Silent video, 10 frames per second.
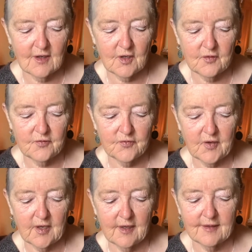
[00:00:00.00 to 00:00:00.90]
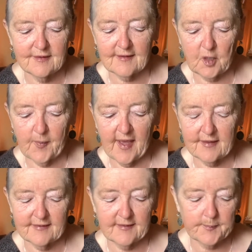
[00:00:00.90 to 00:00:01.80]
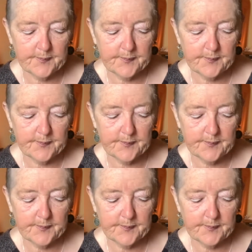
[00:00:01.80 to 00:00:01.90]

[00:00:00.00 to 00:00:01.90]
of psychopaths.